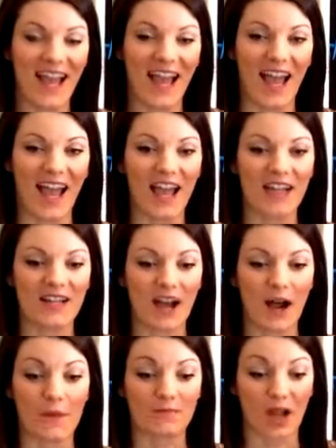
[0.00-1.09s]
and
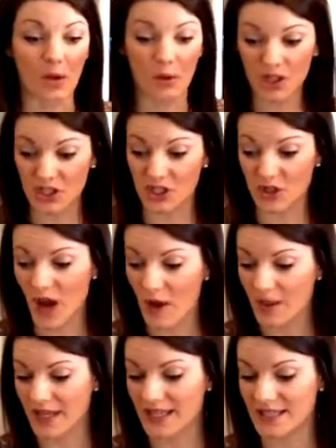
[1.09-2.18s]
I want to show you
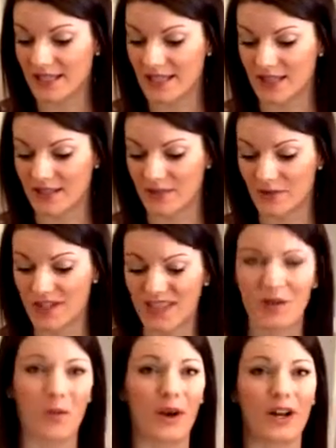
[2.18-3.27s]
how easy it is. And the reason
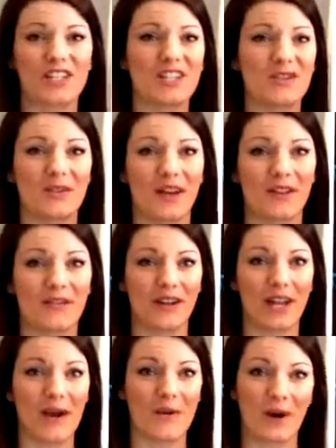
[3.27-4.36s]
I wanted to do another
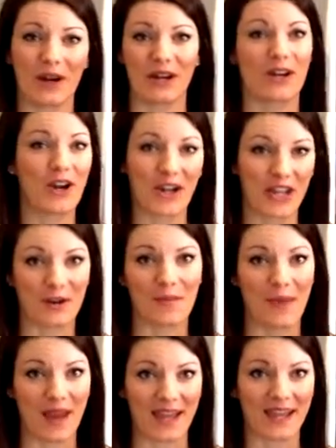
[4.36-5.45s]
video on cooking or
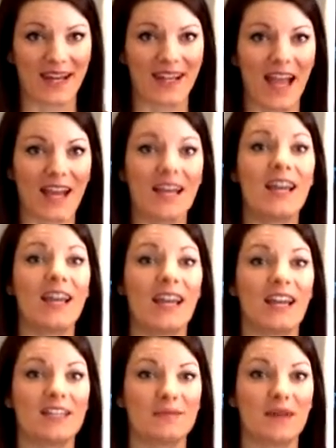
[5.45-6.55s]
baking again
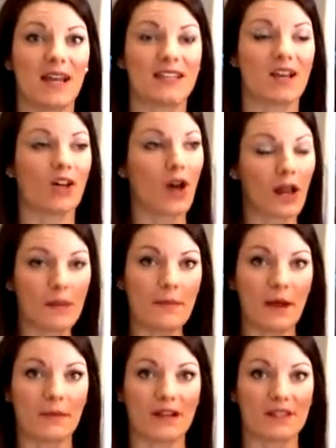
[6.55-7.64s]
is because a lot of
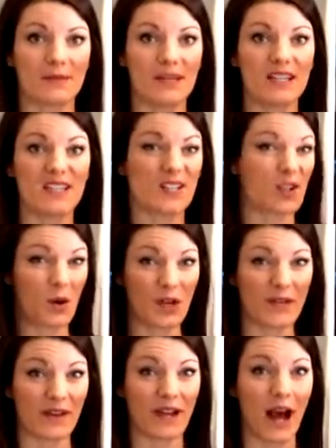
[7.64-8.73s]
my recipes don't
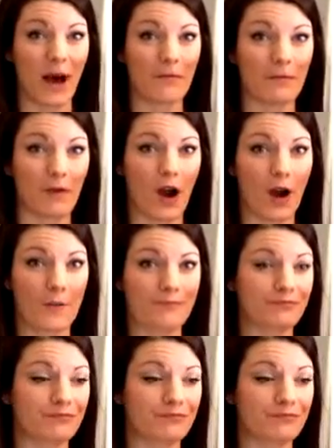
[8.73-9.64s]
even come from